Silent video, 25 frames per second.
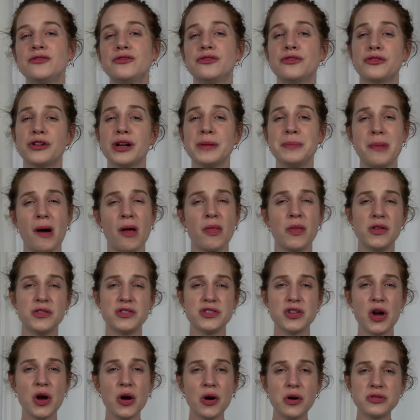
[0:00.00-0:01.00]
of grip on the
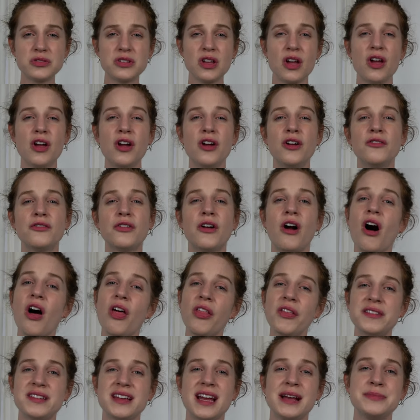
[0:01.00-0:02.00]
toes for
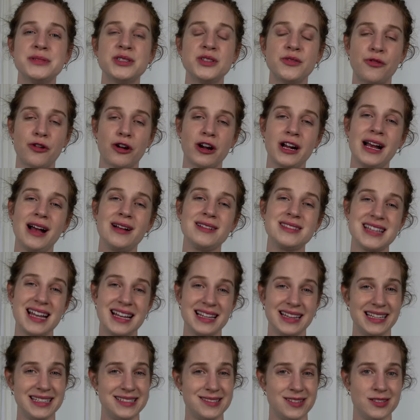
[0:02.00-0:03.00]
all the types of workouts
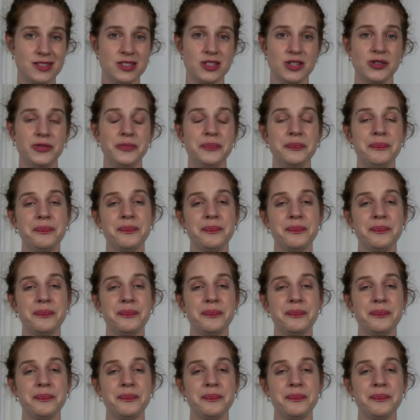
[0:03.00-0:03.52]
I like to do.